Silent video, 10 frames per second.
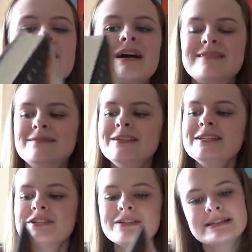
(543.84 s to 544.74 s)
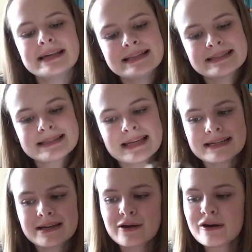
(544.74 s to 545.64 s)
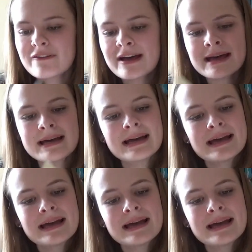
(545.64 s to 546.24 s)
I'll read you the inside cover.